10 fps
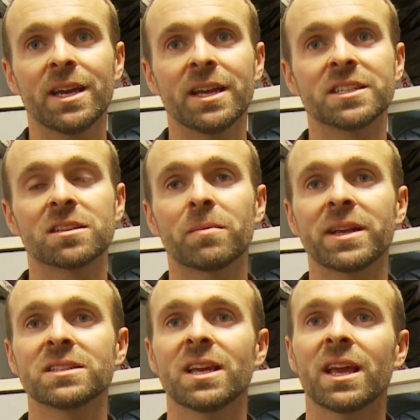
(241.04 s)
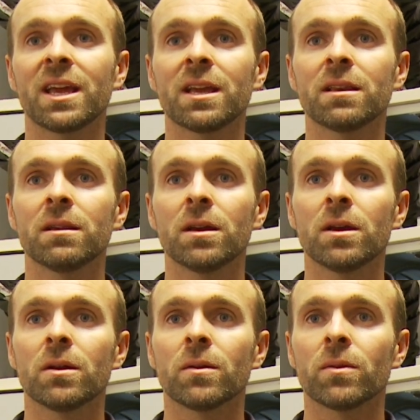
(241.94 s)
is to maintain
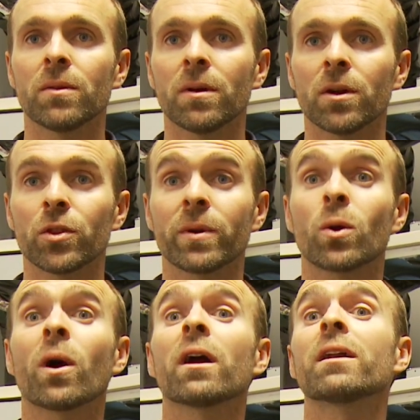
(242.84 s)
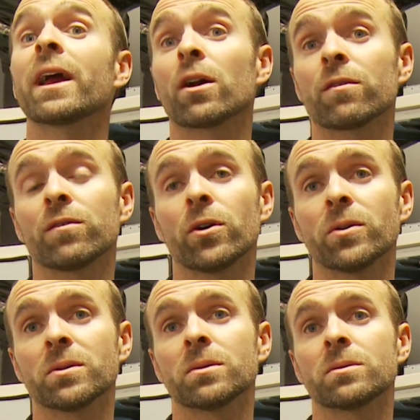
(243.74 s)
uh, the required
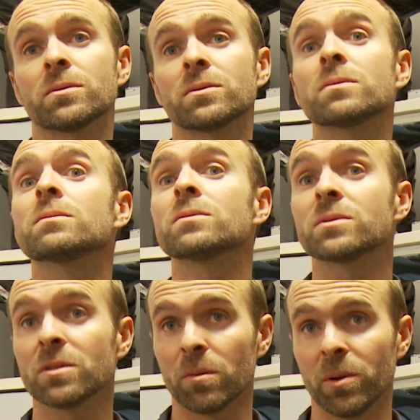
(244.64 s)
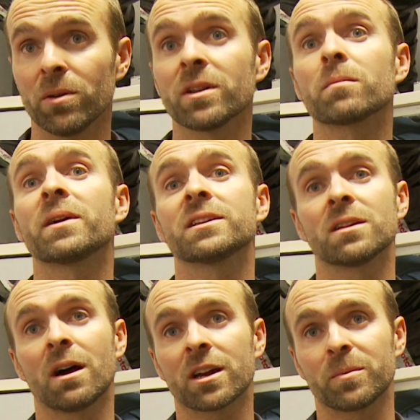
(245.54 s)
airflow to the building based
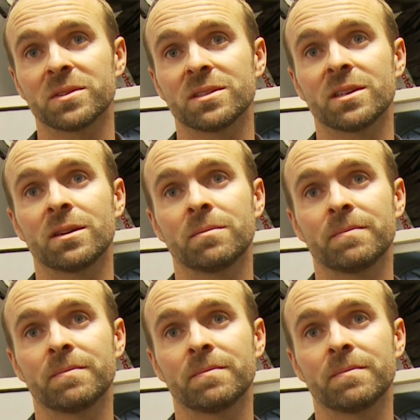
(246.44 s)
on occupancy.